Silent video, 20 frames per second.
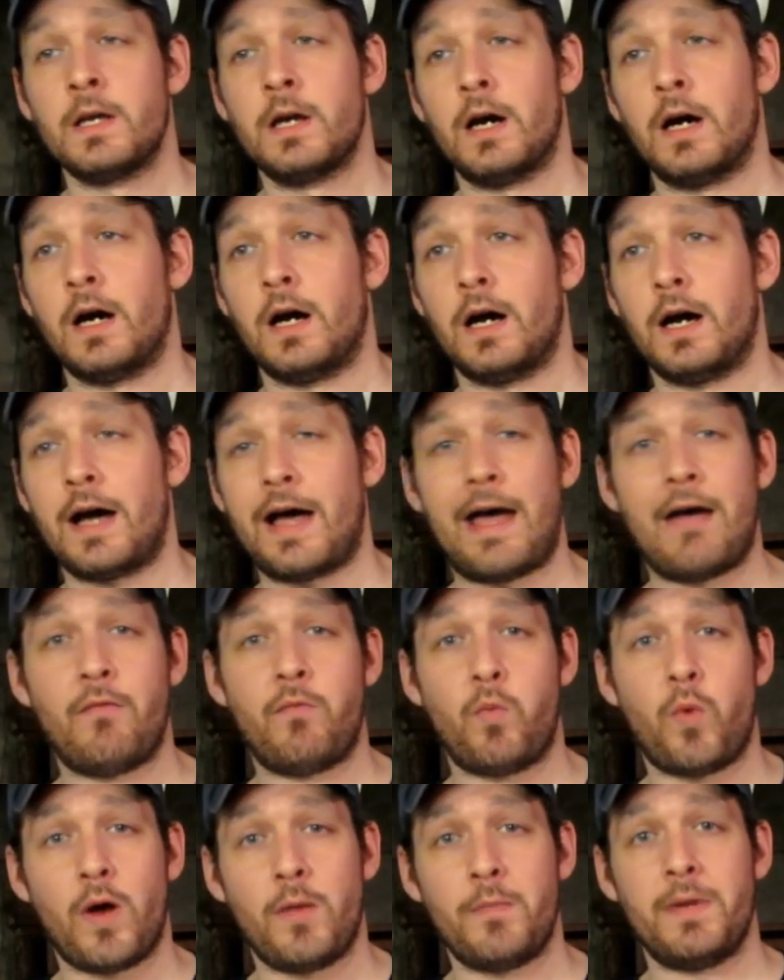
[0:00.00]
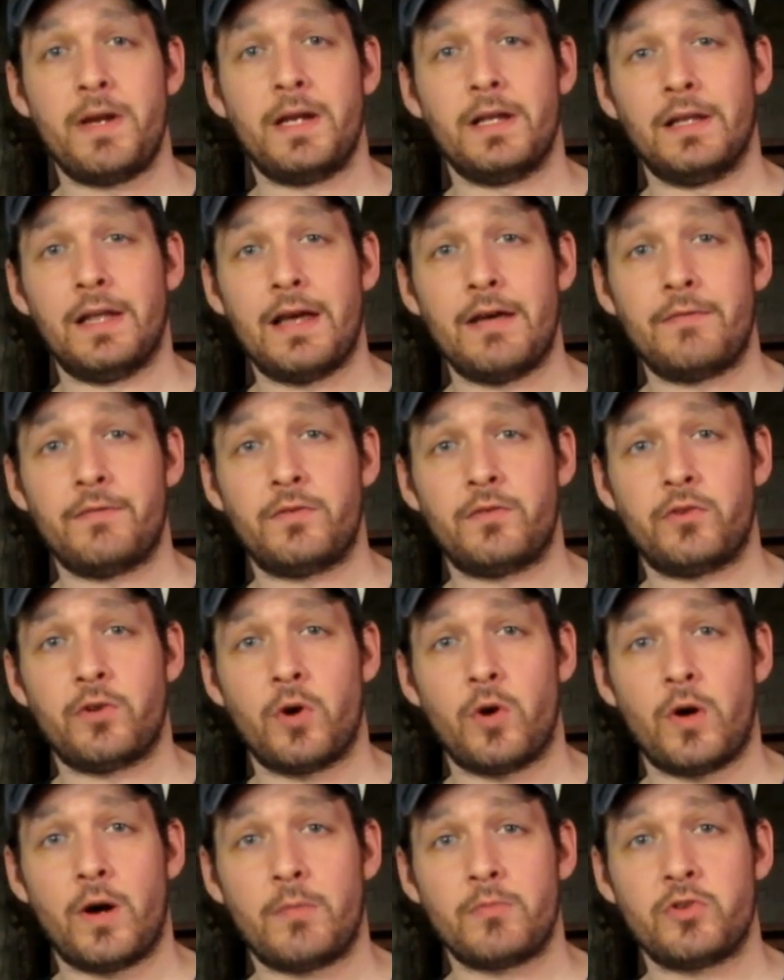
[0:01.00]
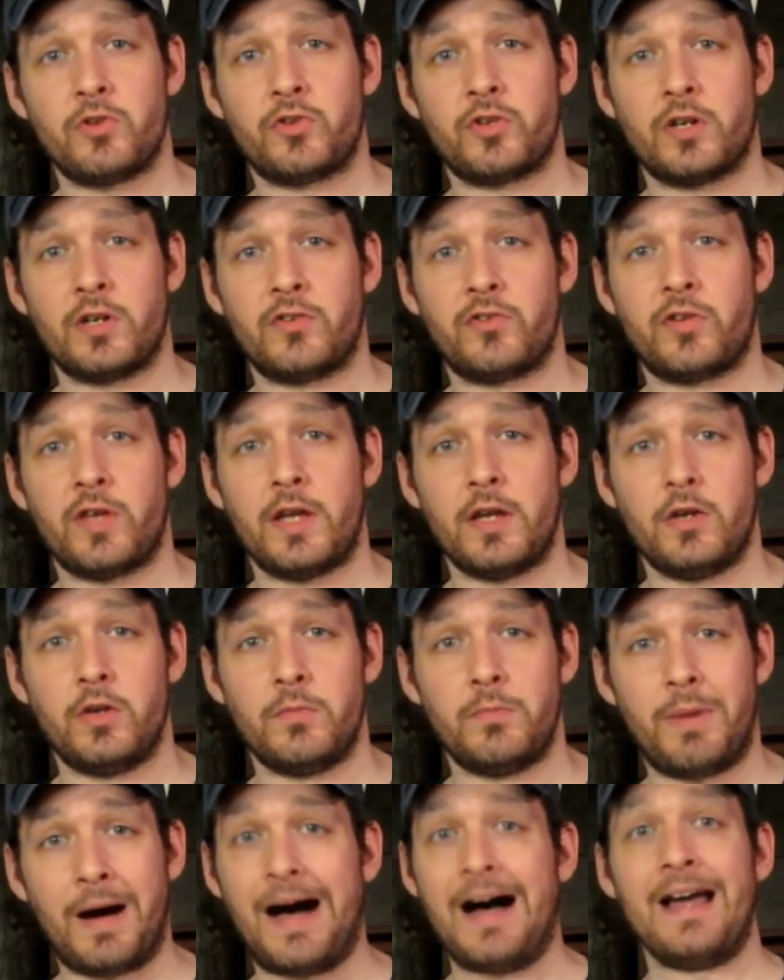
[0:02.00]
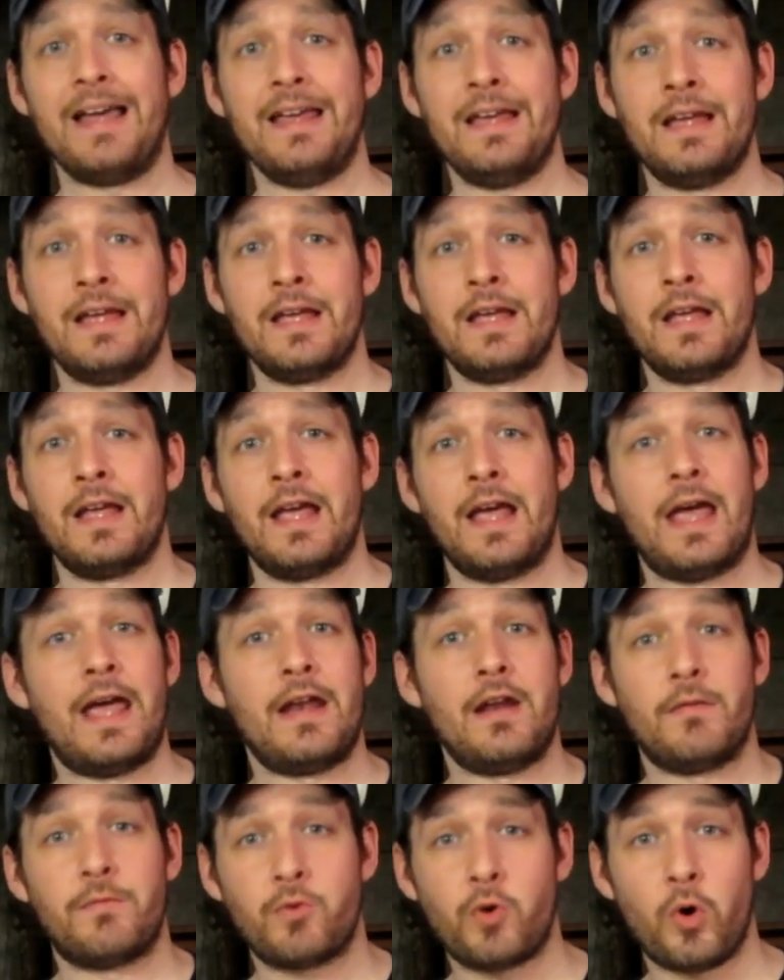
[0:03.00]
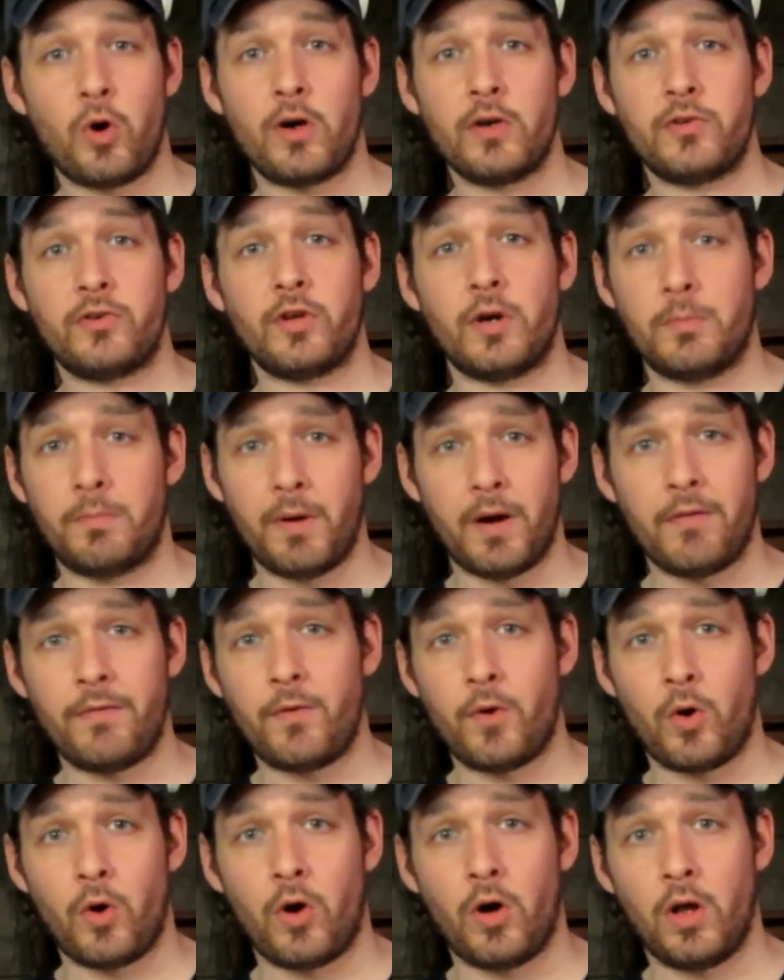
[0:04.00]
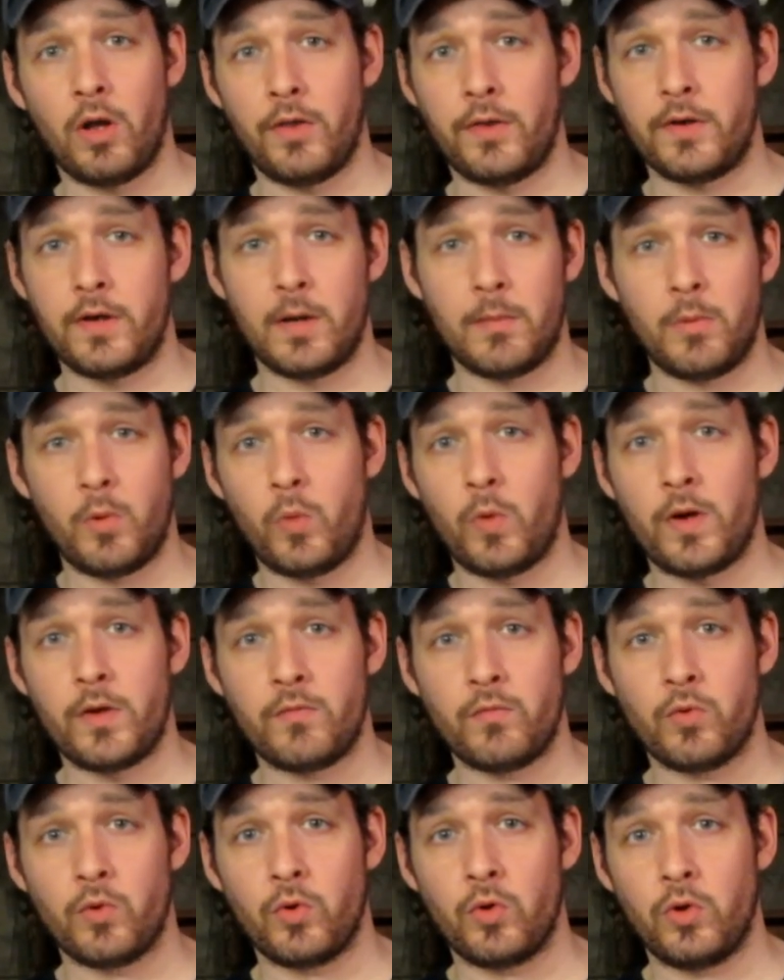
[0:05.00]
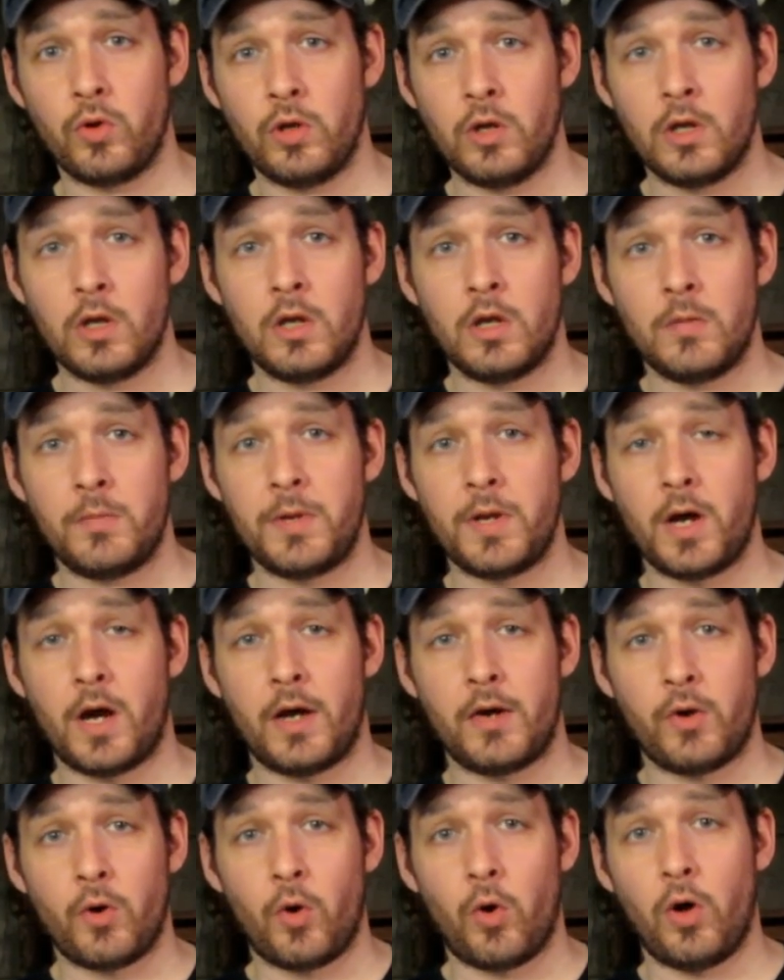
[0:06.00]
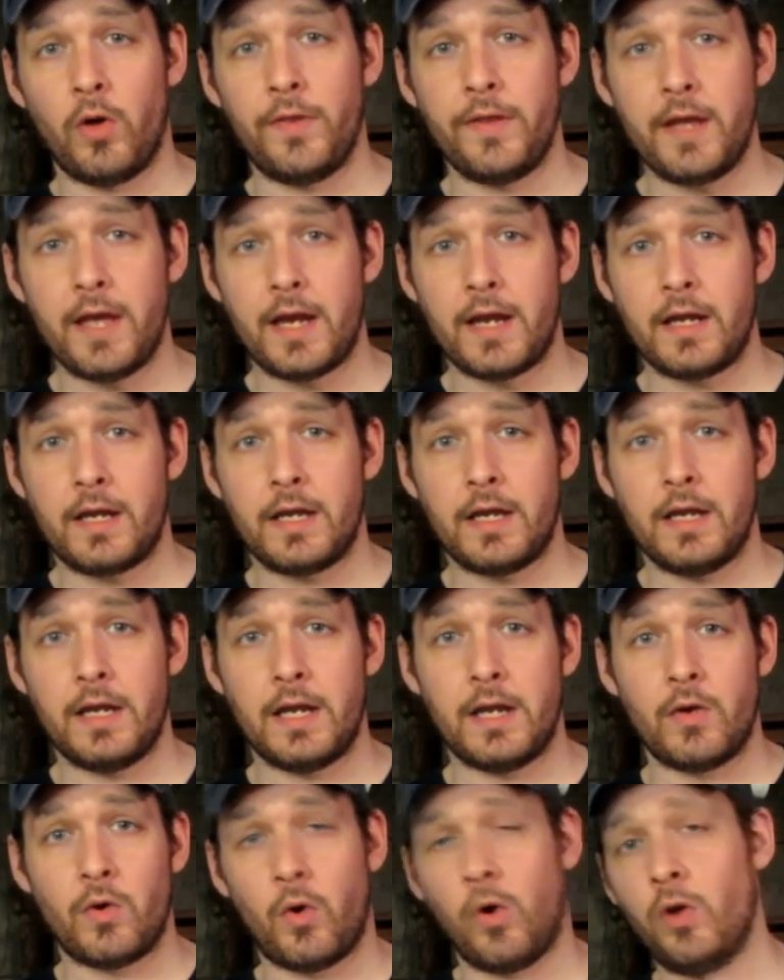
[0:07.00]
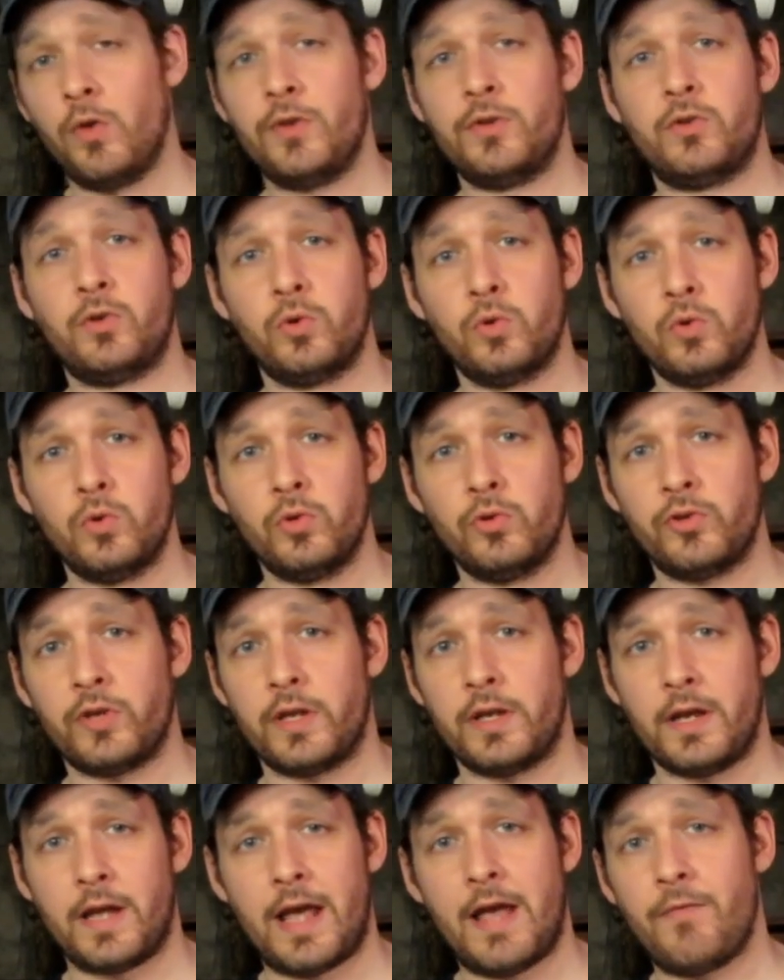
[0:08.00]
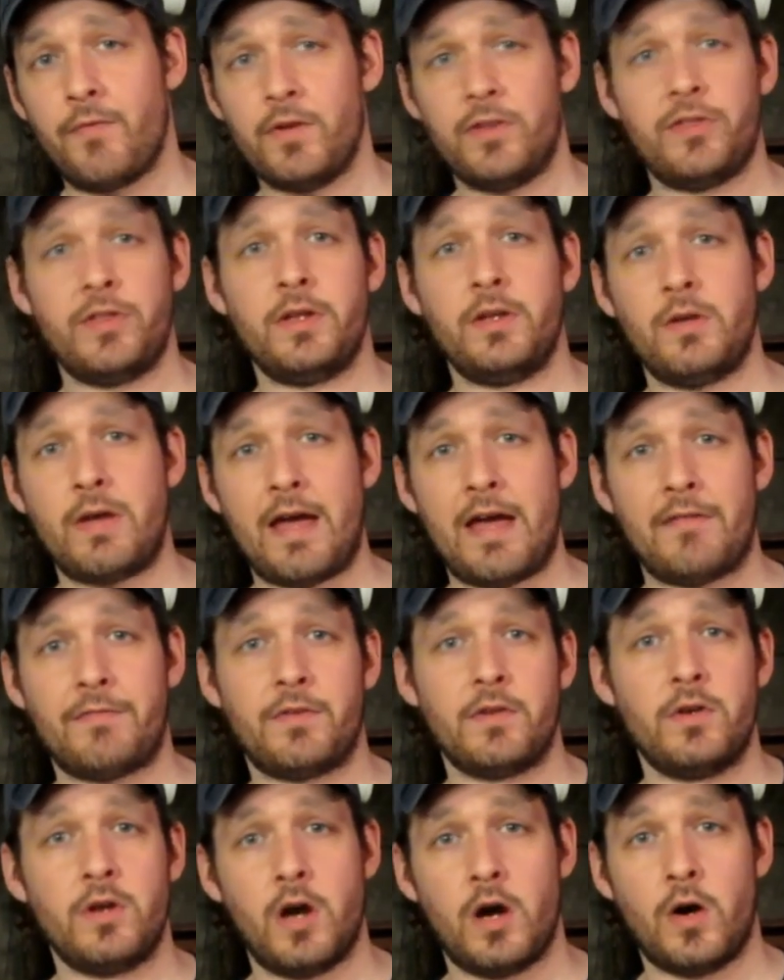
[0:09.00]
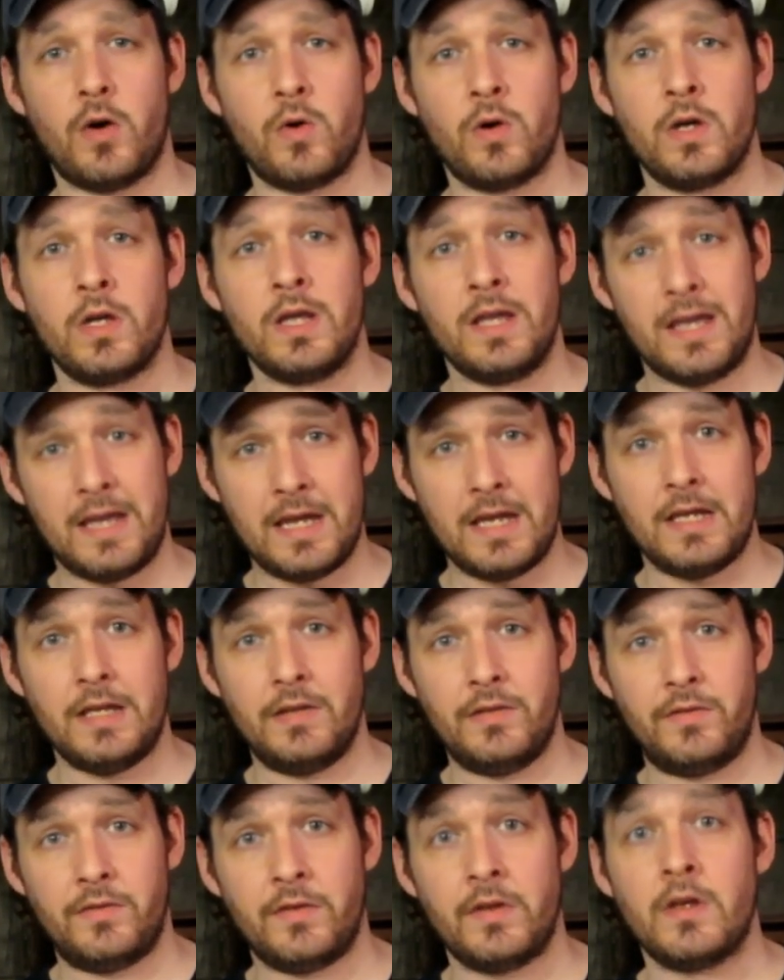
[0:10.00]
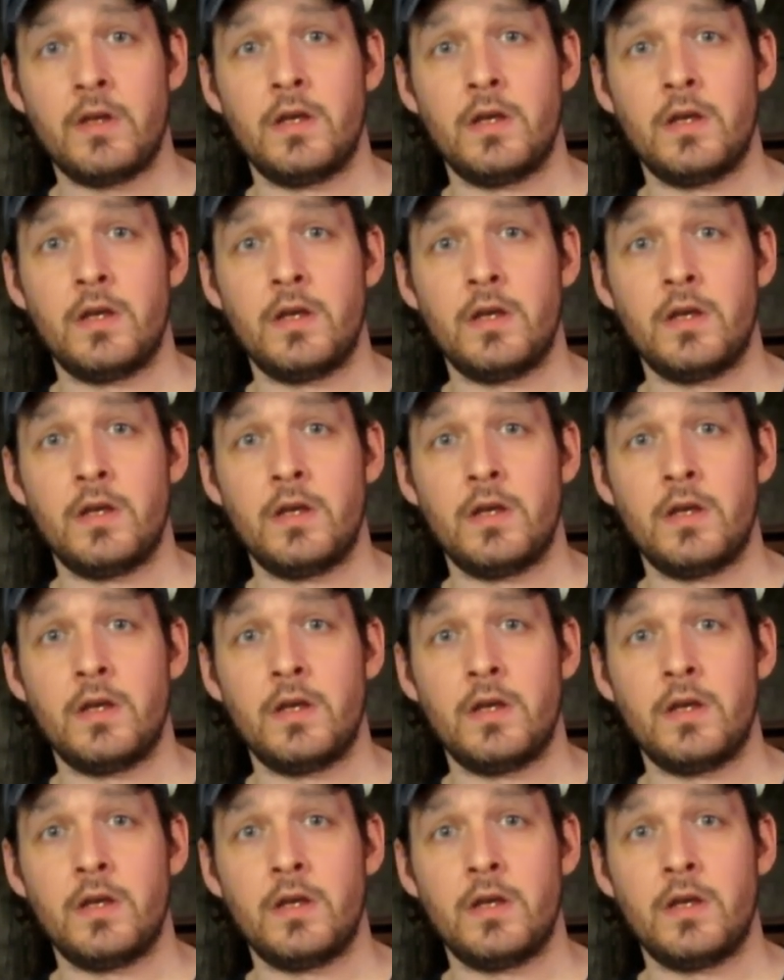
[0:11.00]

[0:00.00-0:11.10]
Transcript: I have 1 minute left, so I'm just going to say goodbye. And of course, above all, the number one rule, beyond all the etiquette and all the tools and everything you have to know, is